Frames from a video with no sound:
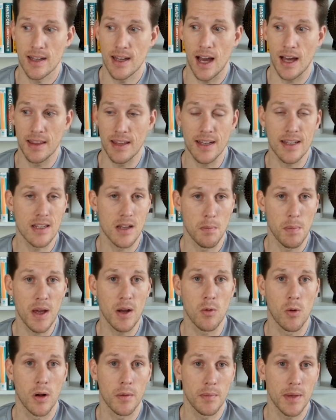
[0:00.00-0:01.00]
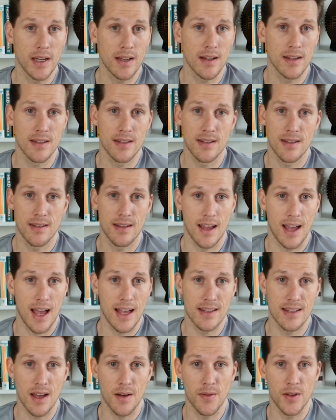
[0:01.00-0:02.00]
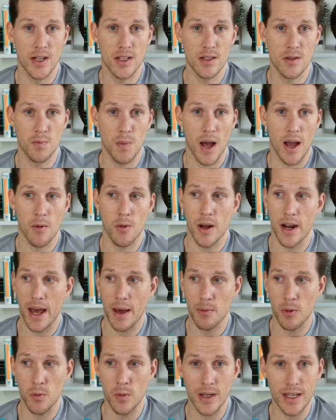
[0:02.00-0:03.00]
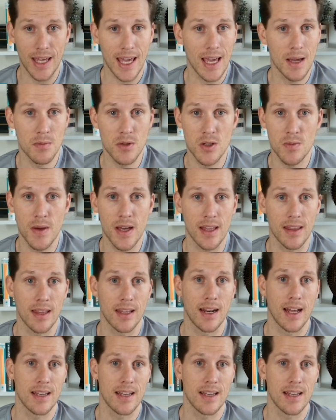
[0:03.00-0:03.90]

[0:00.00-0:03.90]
I think is a big one because as evidenced by what happened with Cam Smith and